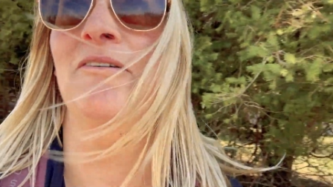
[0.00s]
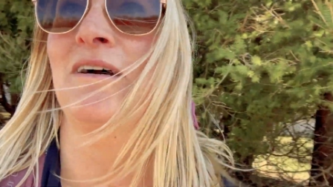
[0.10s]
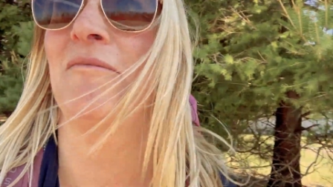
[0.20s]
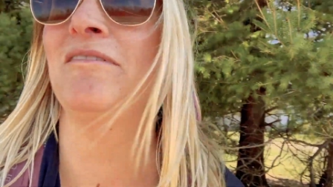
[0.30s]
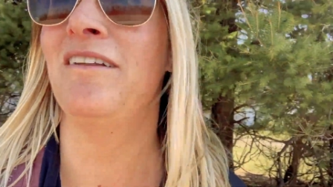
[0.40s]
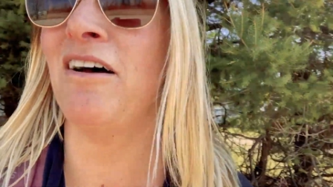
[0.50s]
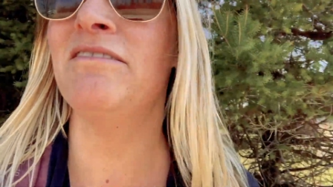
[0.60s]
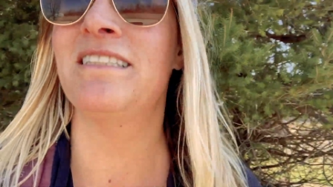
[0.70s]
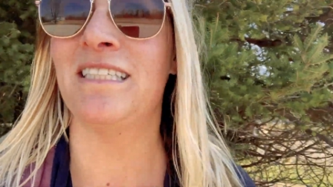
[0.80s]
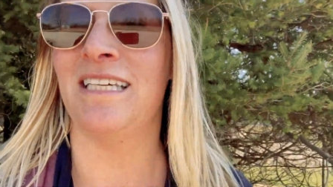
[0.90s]
Oh, I
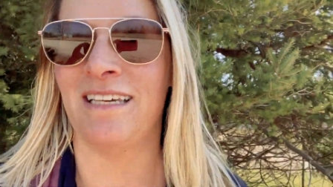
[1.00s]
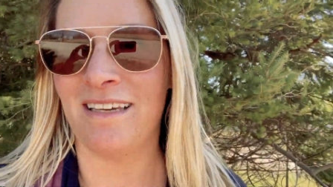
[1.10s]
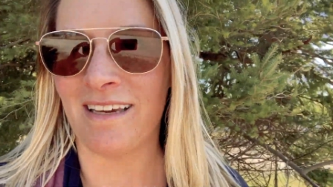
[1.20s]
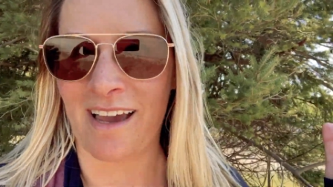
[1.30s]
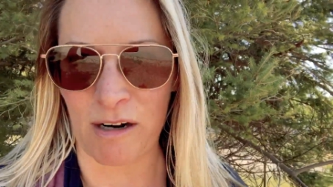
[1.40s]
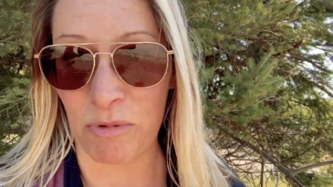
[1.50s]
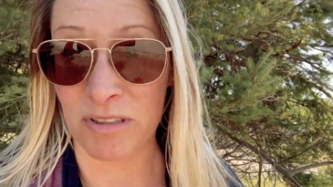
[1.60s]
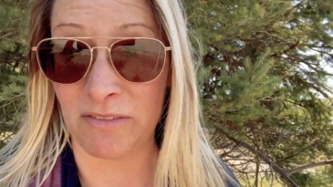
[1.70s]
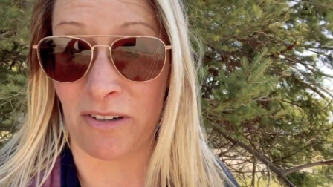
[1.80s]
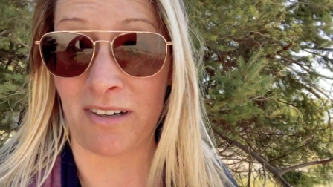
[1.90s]
love seeing
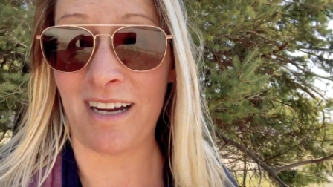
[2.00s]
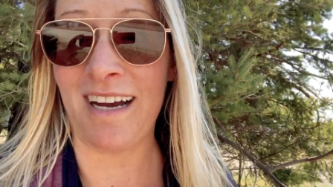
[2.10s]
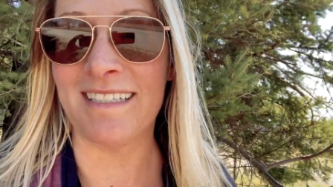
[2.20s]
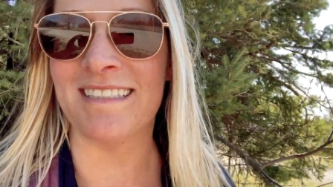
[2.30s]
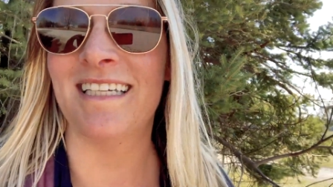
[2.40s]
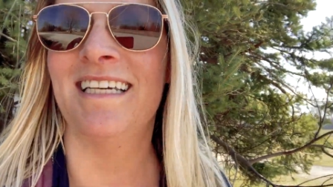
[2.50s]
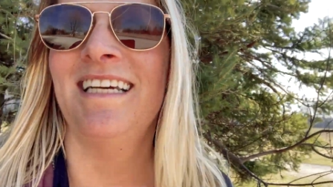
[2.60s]
animals of all kinds.